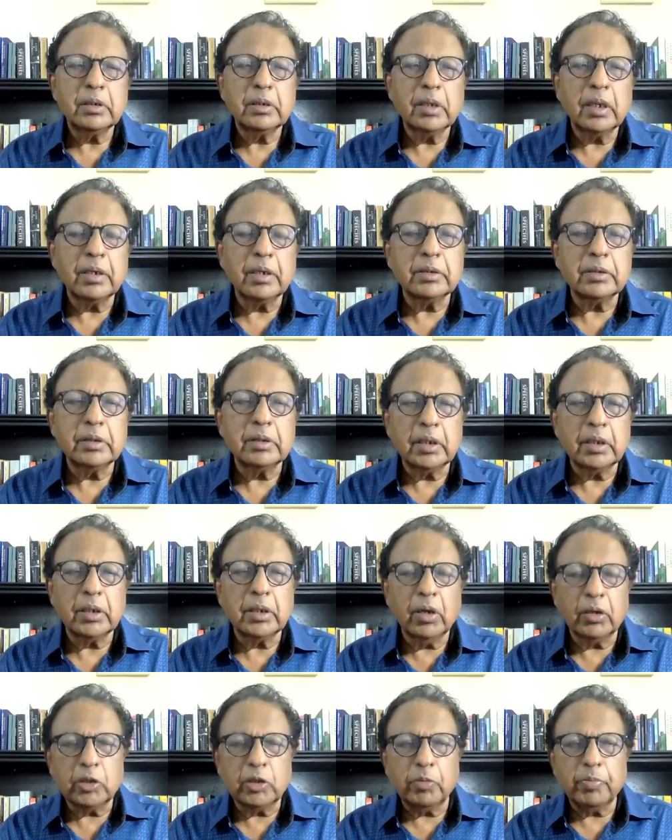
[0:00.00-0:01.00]
that is the
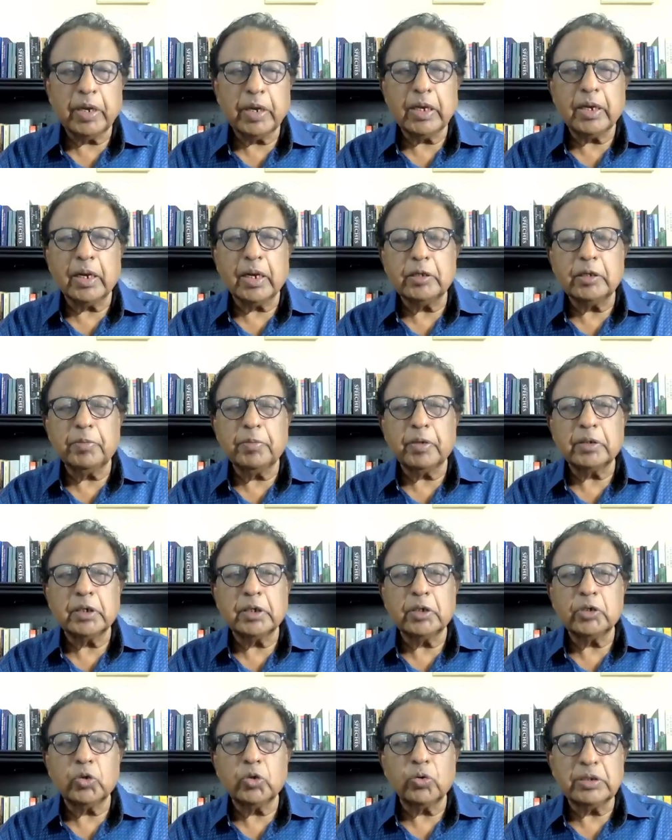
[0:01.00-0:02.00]
Gotabaya
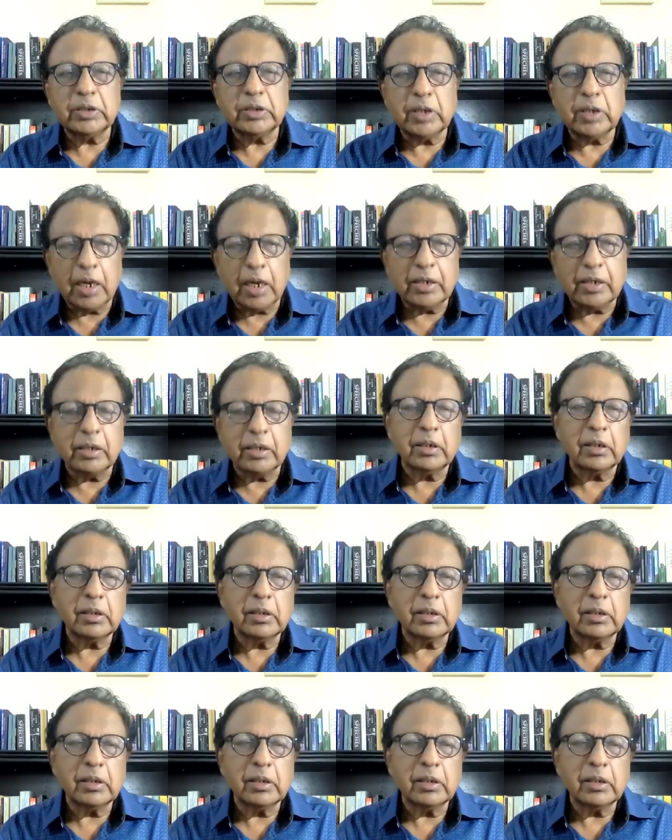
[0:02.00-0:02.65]
Rajapaksa, to resign,